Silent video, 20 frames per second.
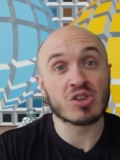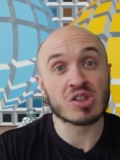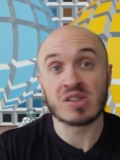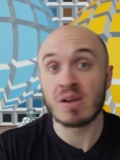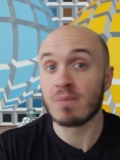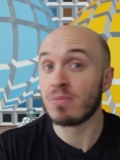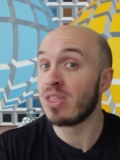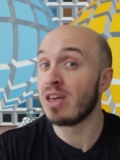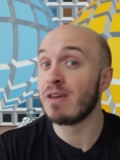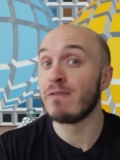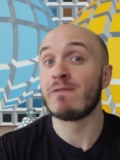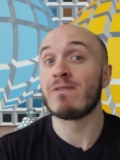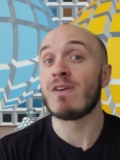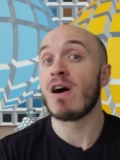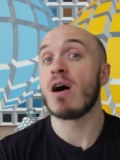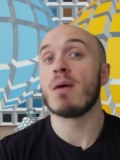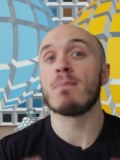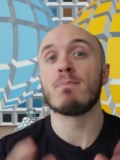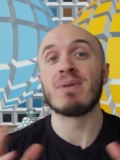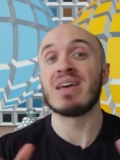to something
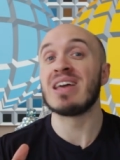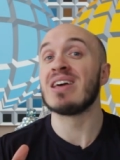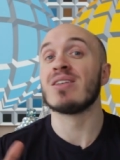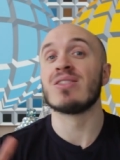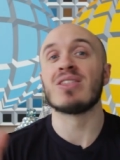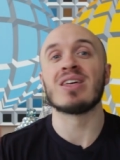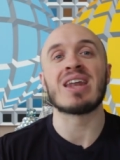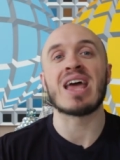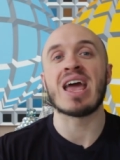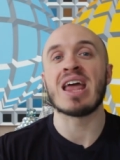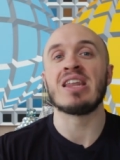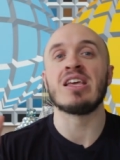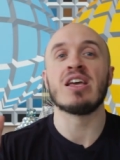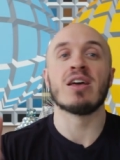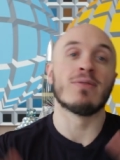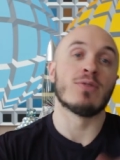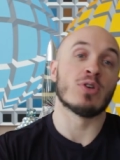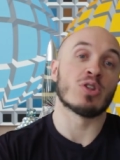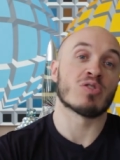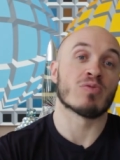far bigger than
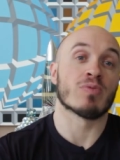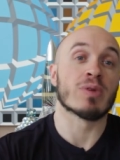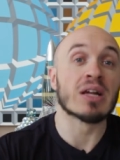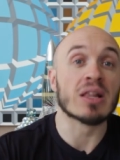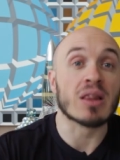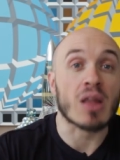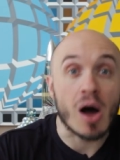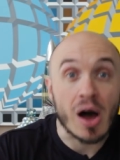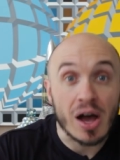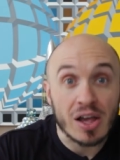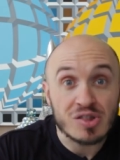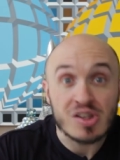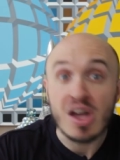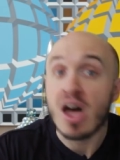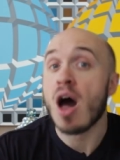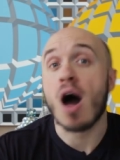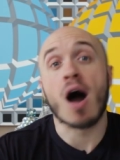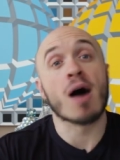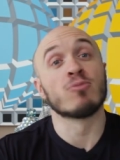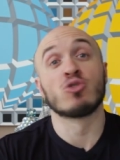any of us realise.
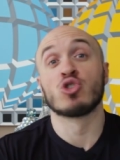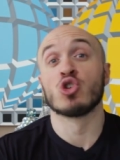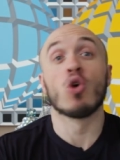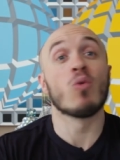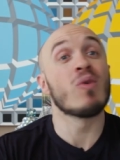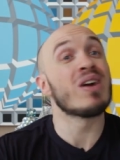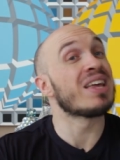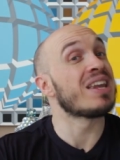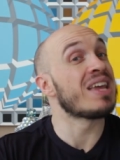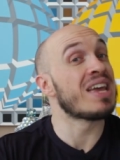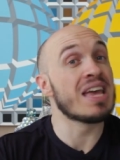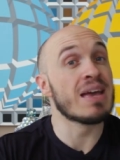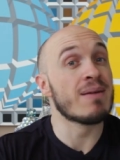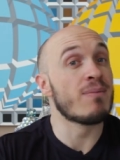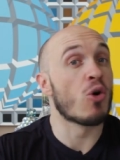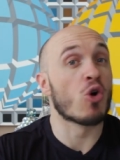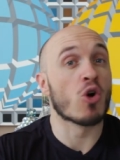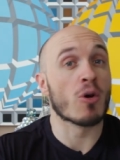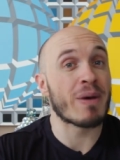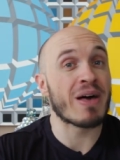I'm sure we're going to hear
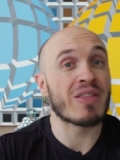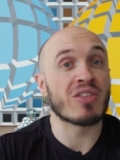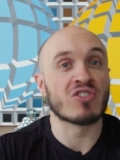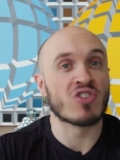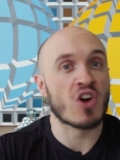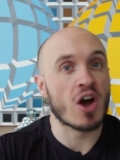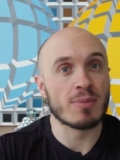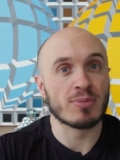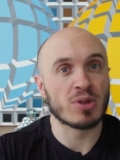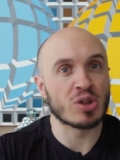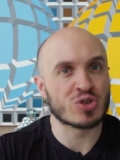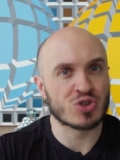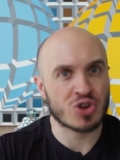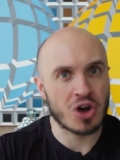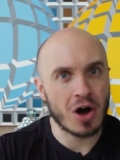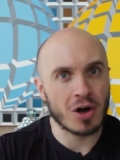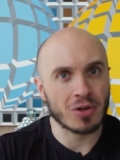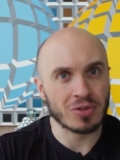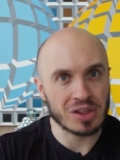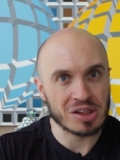more about the Timeless
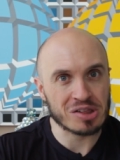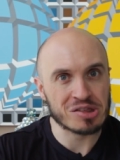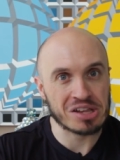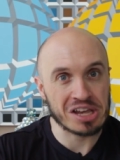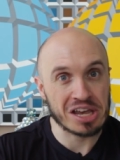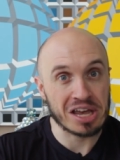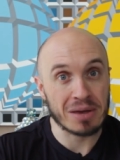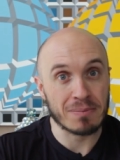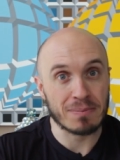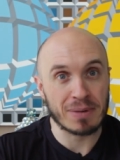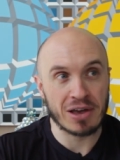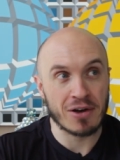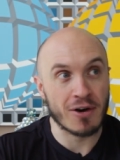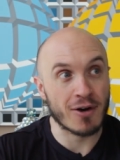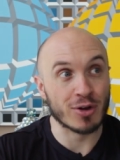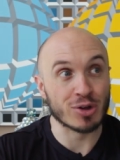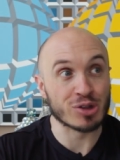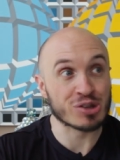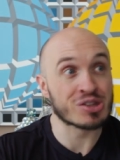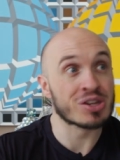Child this year
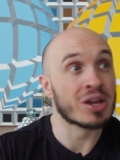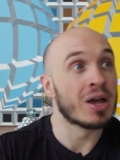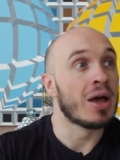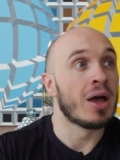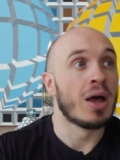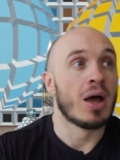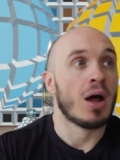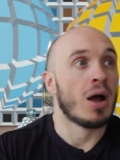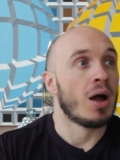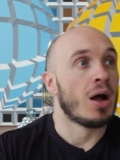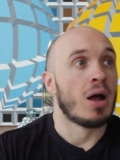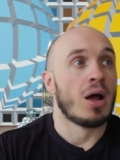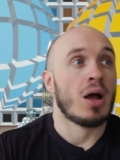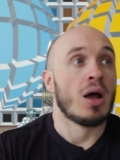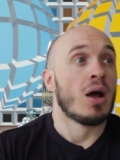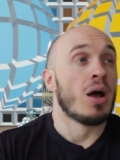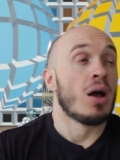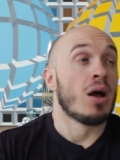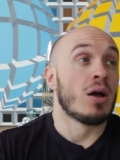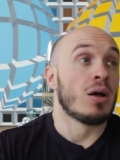because,
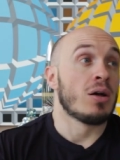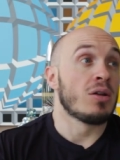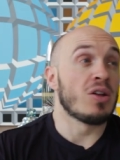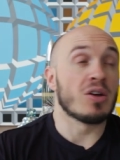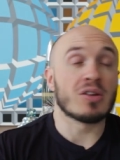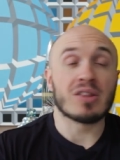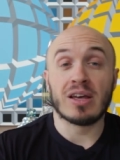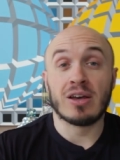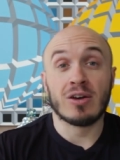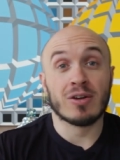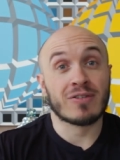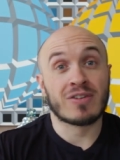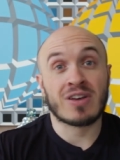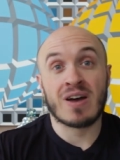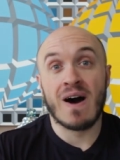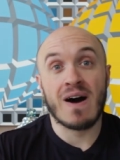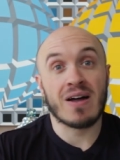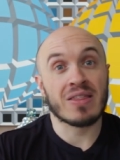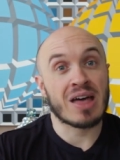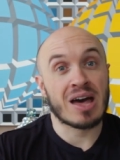look, they could have
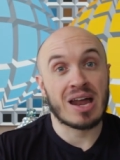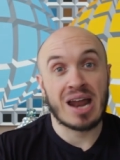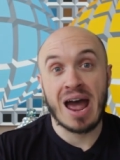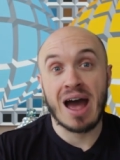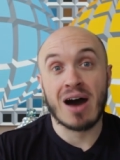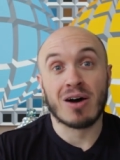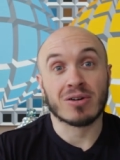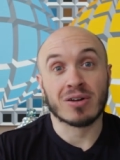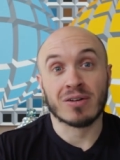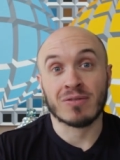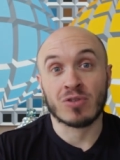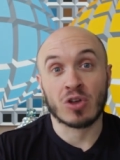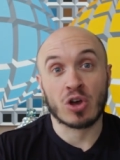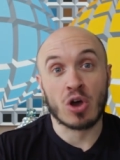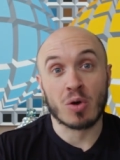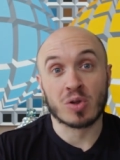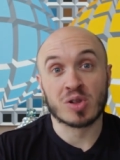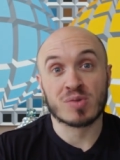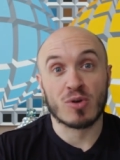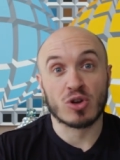cut that out of The
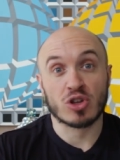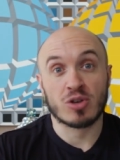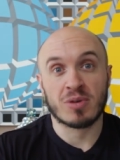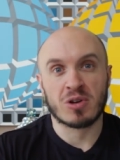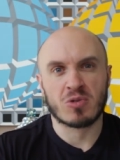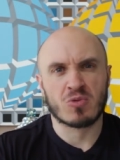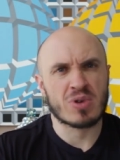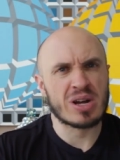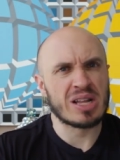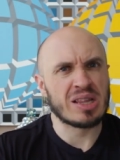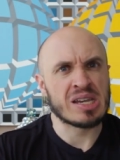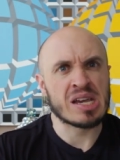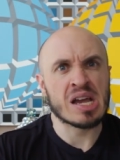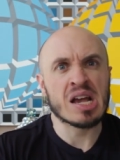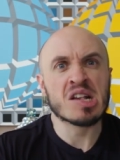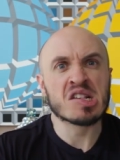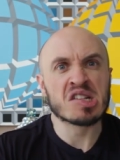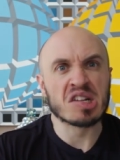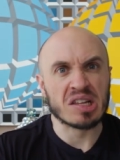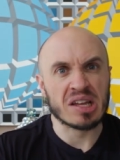Ghost Monument
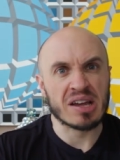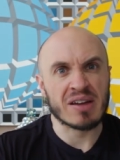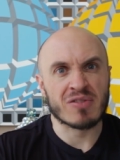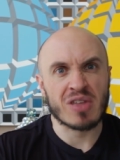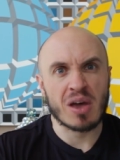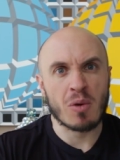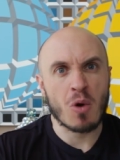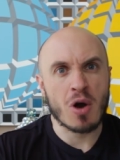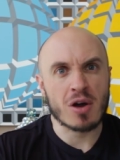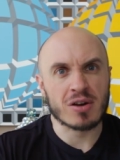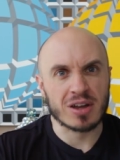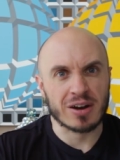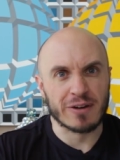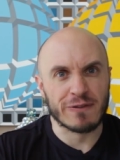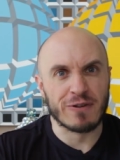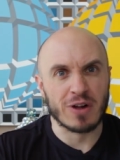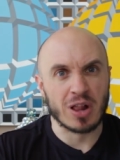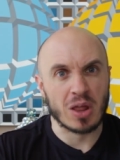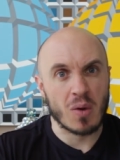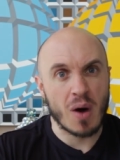really easily if they weren't going
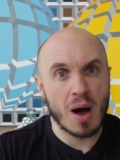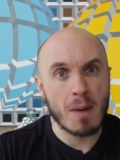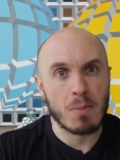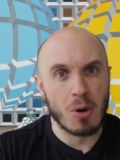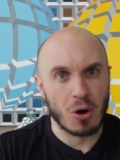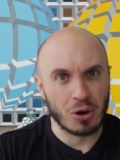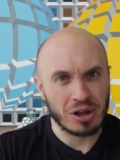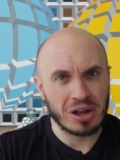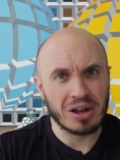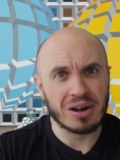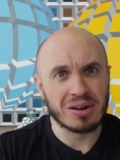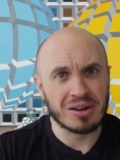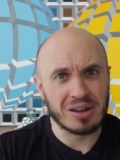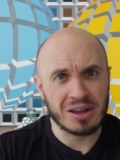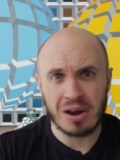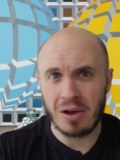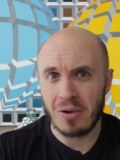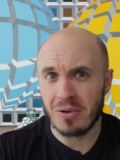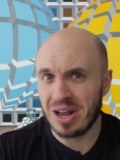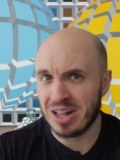to follow up on it.
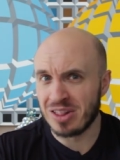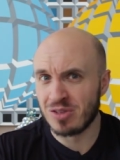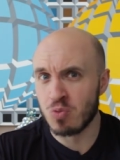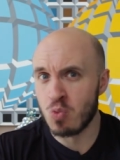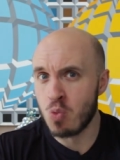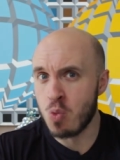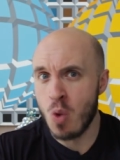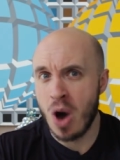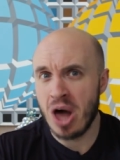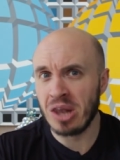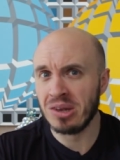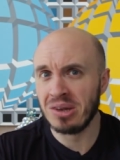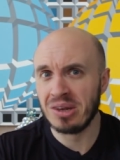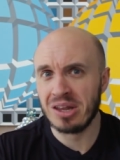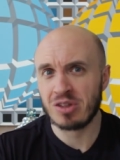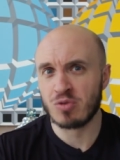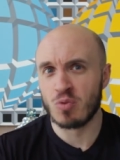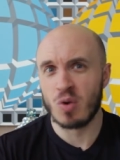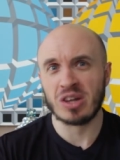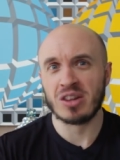You know, it's one
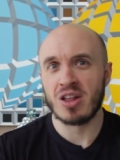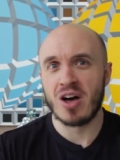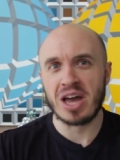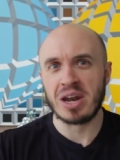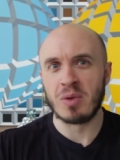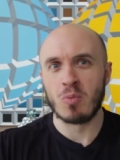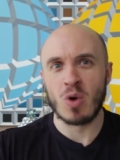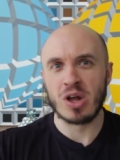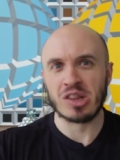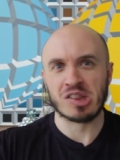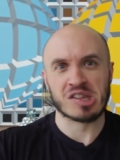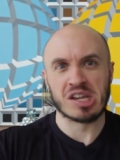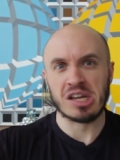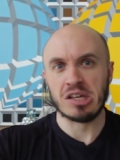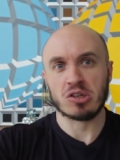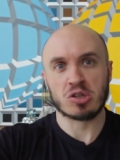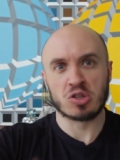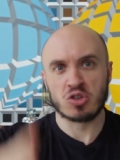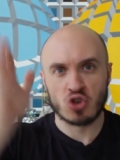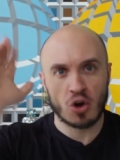line in one
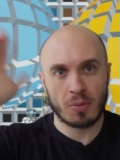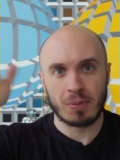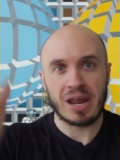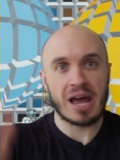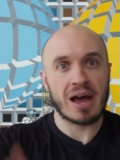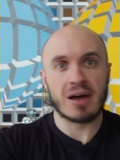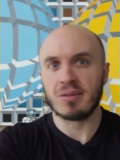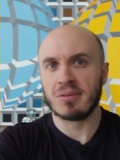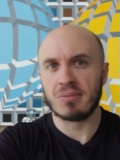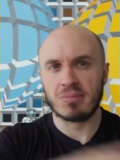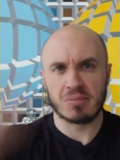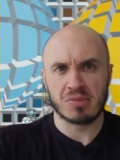scene. Just chop it out,